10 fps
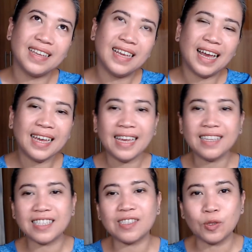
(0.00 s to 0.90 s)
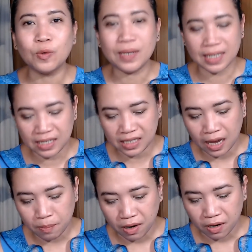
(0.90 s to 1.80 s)
hate doing this
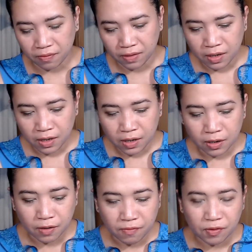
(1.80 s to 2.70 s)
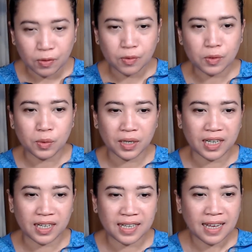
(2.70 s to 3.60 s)
type of reviews
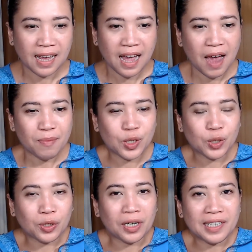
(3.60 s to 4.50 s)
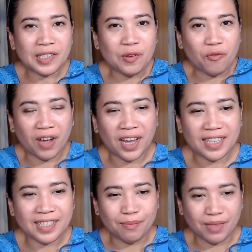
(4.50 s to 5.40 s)
wherein I'm struggling to find
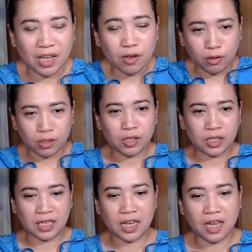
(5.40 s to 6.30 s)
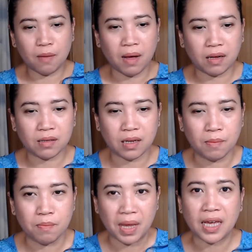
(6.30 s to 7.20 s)
something good to say about a
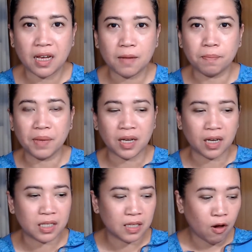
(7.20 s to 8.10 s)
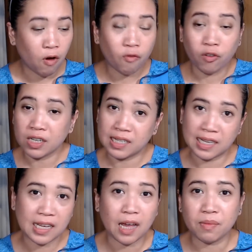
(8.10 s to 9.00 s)
makeup, because
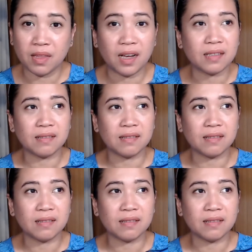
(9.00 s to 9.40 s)
firstly, I'm not